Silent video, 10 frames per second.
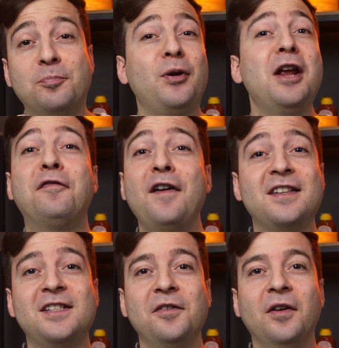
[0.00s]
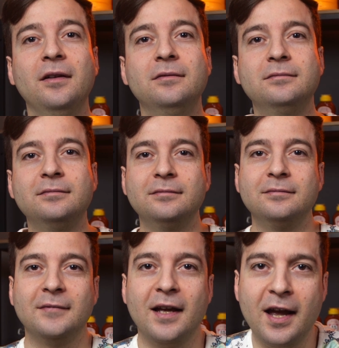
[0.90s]
Spring Festival.
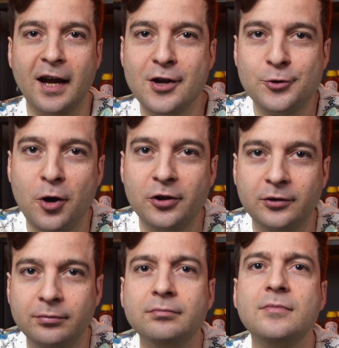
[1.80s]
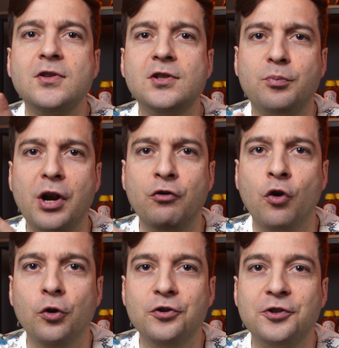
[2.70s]
And guess what? Spring
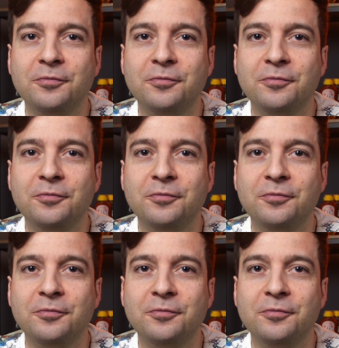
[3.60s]
rolls.